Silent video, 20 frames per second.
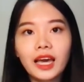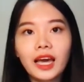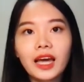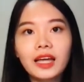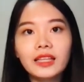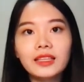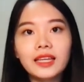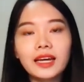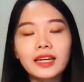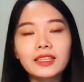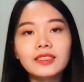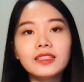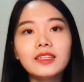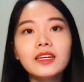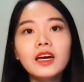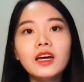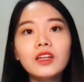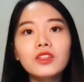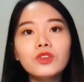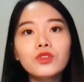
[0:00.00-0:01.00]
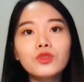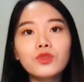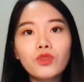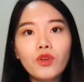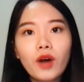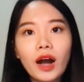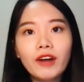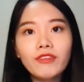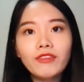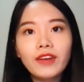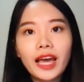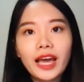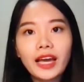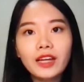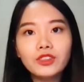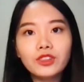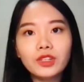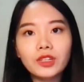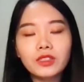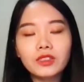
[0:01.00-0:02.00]
that the graph
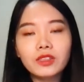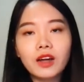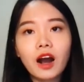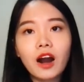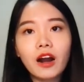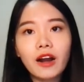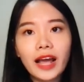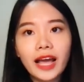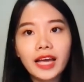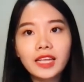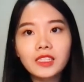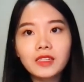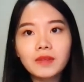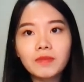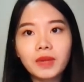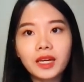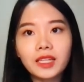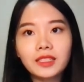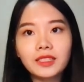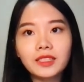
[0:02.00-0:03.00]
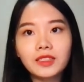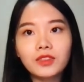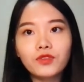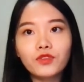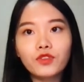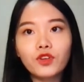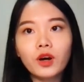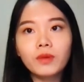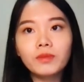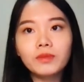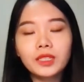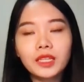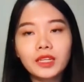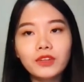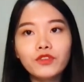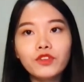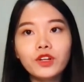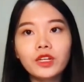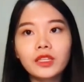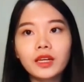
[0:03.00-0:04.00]
edges are estimated from
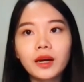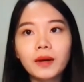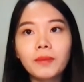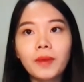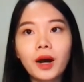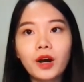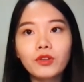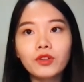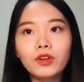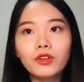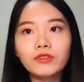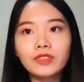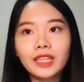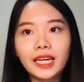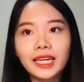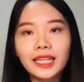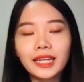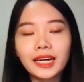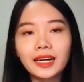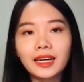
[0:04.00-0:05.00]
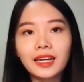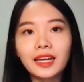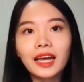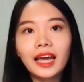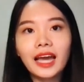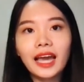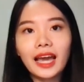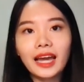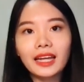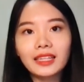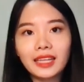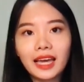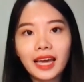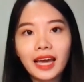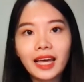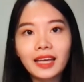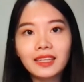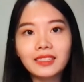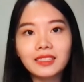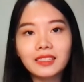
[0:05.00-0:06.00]
different amount of data and
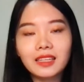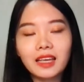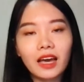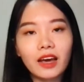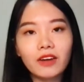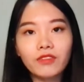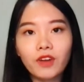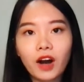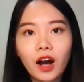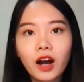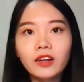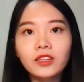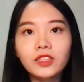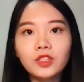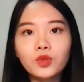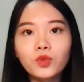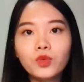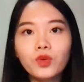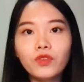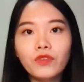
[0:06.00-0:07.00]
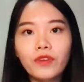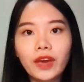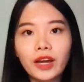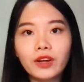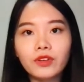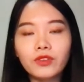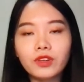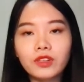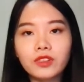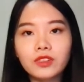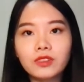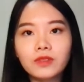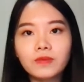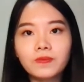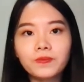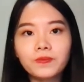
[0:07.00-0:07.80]
hence have unequal variance.